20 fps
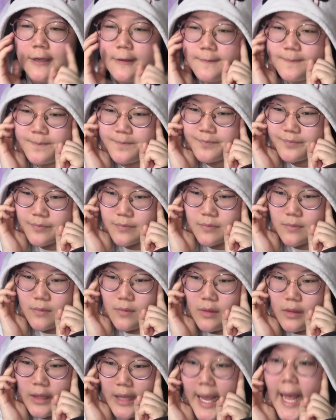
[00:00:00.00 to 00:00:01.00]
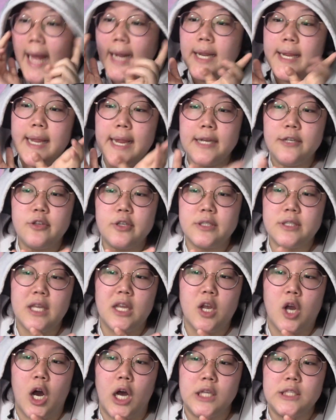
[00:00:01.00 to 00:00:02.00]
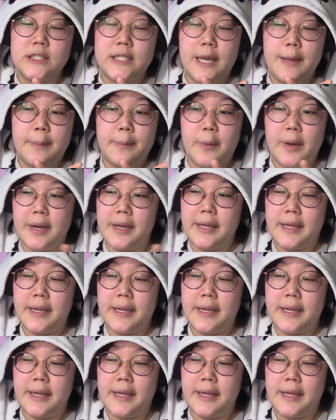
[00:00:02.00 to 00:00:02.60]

It had an interesting concept when